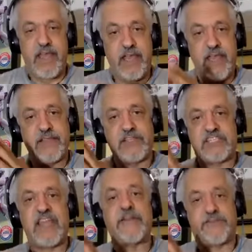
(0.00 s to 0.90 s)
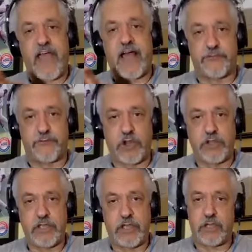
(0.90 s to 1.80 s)
in the state of
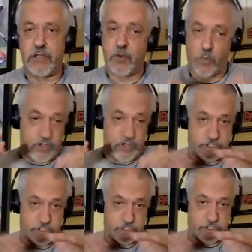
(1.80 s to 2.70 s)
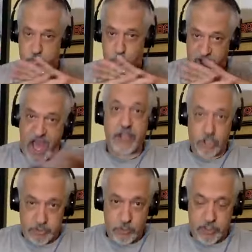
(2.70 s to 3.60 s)
California, which is what I
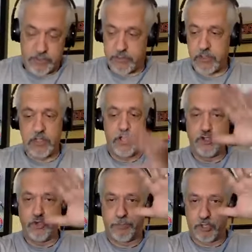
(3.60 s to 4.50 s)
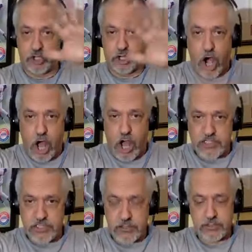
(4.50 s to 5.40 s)
agree with, you put the
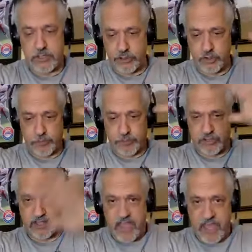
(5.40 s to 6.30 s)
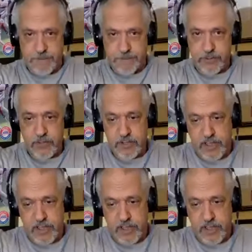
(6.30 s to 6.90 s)
gauze, you put the tape,